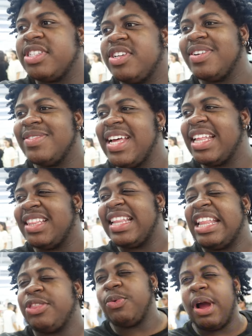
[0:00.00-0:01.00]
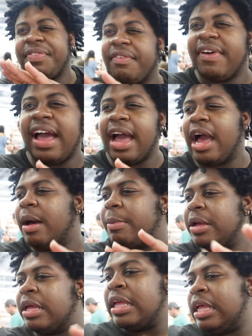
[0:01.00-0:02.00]
so it was like they threw off the vibe
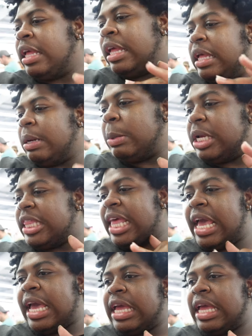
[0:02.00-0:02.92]
with that.